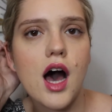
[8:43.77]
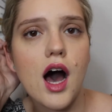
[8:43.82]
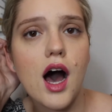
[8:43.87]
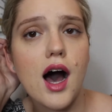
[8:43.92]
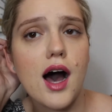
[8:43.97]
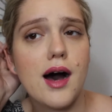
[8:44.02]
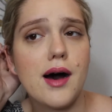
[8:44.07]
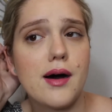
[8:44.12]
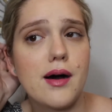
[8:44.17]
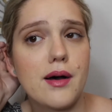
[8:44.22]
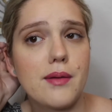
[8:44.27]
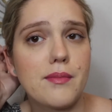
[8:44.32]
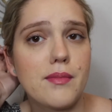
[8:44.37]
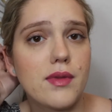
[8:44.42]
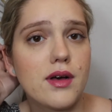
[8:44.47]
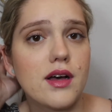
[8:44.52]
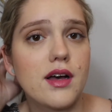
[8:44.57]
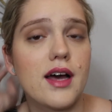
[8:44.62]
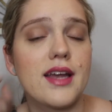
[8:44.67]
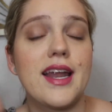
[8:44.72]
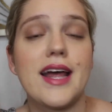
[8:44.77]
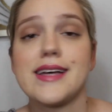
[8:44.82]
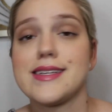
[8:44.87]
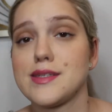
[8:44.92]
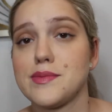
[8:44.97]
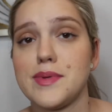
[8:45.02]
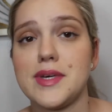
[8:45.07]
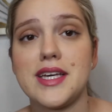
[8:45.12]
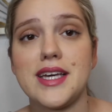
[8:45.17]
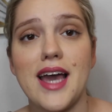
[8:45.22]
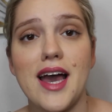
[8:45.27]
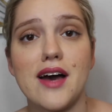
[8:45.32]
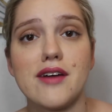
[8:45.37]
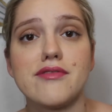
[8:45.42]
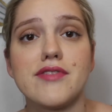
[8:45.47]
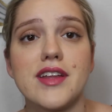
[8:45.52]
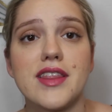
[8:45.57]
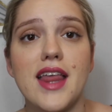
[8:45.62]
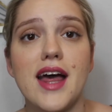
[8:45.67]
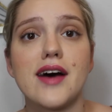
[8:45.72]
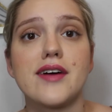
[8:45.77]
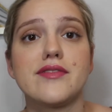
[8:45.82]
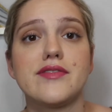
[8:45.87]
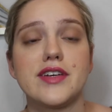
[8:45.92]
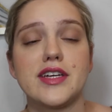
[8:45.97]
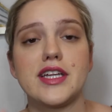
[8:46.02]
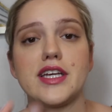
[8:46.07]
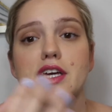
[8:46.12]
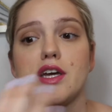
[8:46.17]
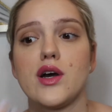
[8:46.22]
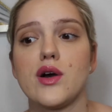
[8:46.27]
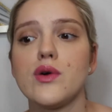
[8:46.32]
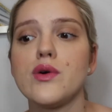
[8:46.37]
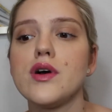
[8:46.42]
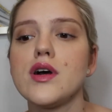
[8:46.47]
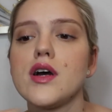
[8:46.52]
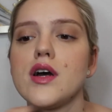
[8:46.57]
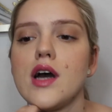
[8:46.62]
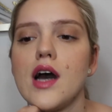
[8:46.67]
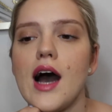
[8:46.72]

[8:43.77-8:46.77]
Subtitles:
an SPF in that video.